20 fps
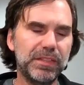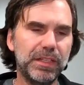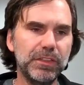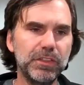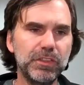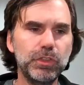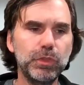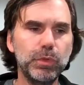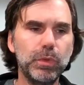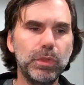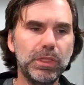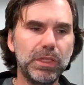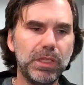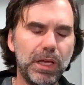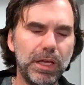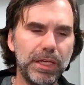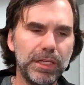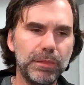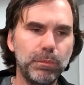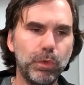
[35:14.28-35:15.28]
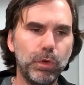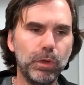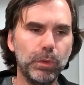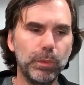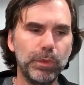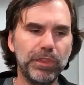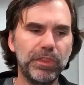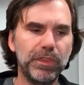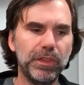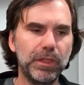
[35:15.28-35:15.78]
tends to align more
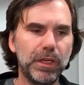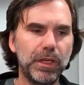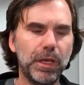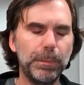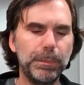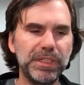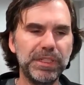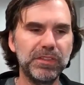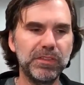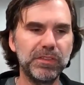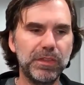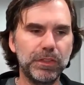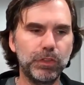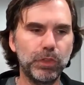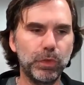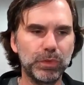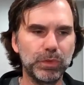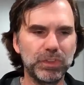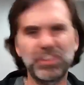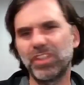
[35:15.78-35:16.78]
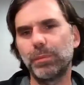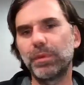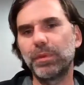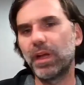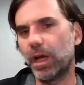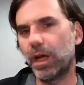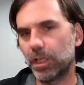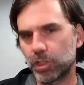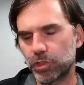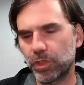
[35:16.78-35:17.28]
with the companies that don't
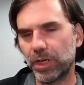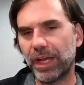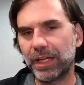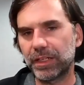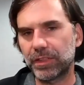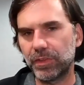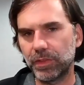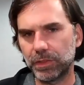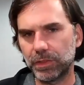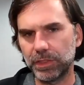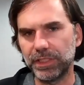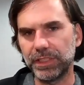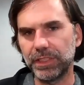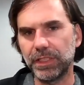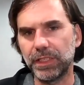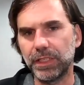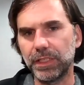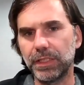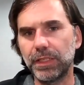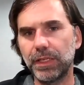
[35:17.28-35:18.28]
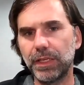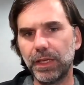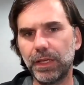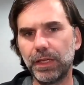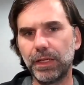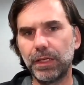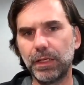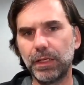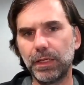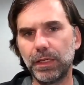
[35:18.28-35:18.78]
subcontract the cleaning.
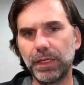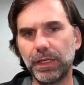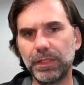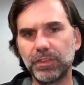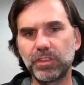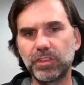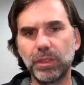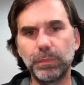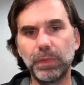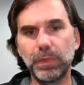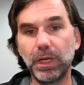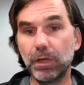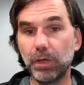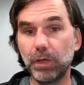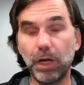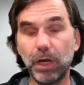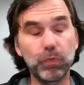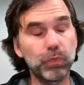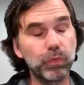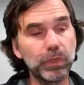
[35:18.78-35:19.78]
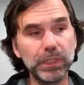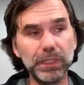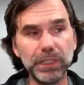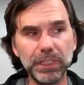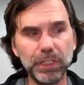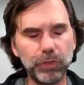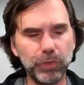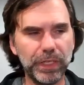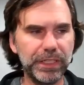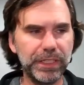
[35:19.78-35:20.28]
And a
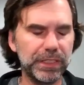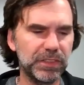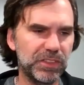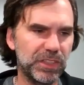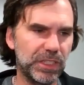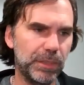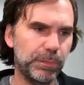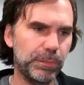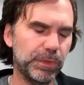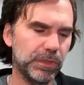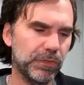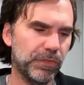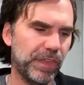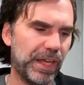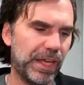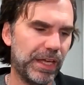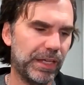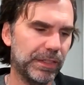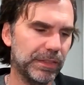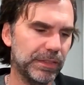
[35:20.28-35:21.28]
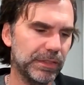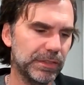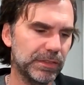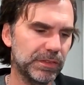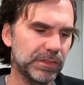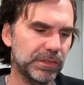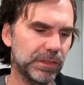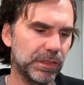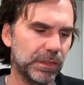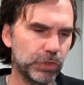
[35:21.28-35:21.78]
really great example of that
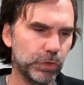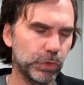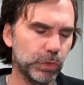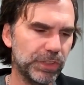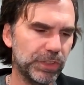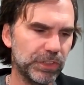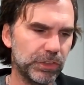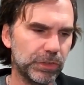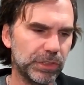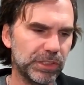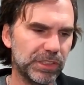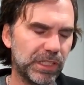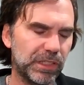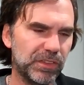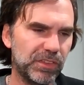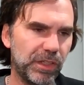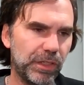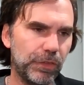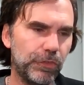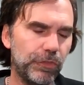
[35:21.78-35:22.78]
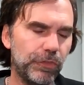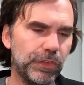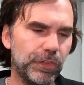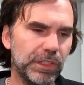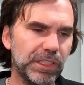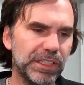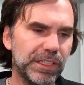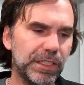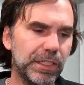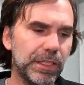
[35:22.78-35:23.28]
is a school district outside of
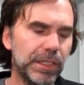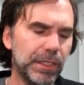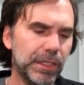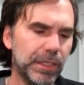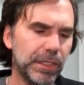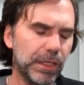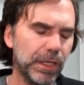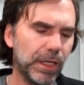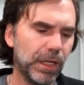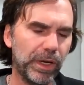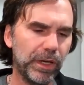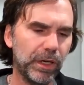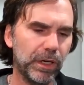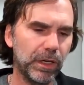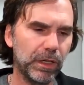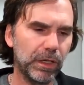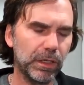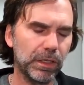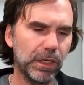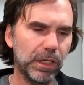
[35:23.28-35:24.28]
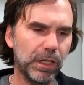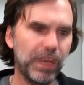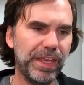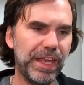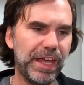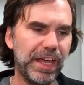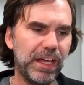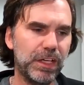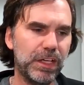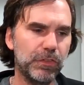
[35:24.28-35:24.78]
Philly where
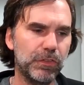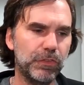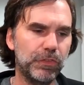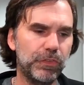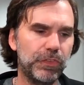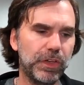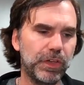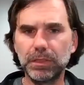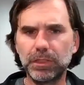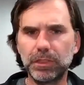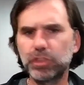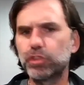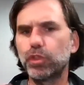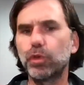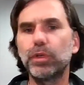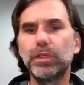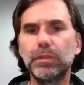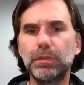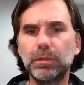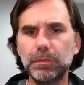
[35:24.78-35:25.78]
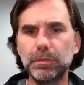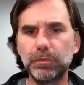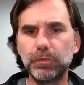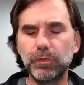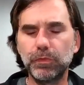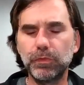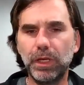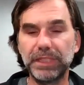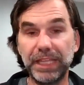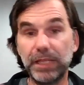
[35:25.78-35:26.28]
they have a
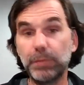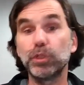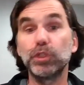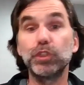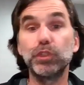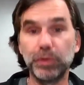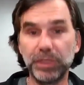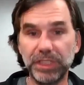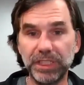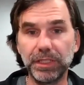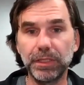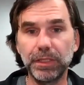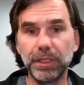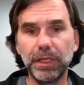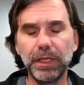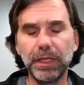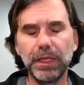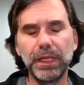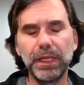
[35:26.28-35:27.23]
custodial labor union.